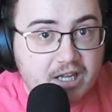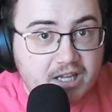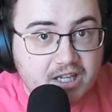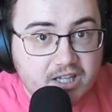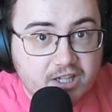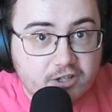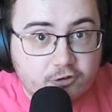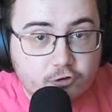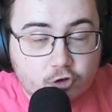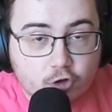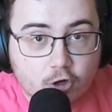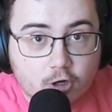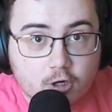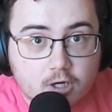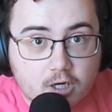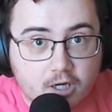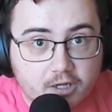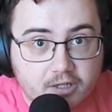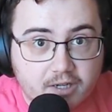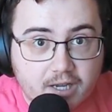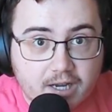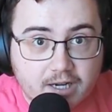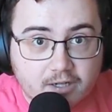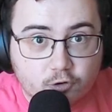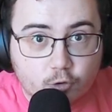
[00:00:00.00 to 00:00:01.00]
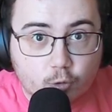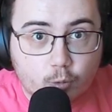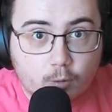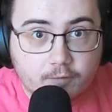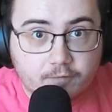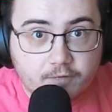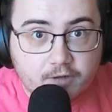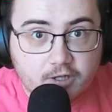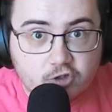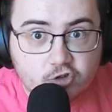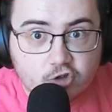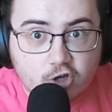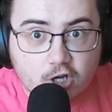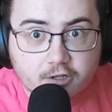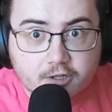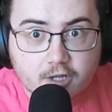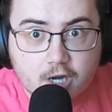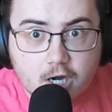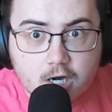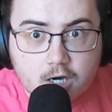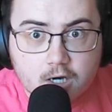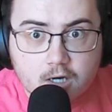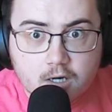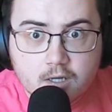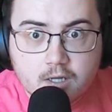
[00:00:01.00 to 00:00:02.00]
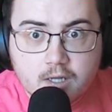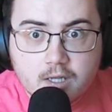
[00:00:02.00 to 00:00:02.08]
interconnect with each other.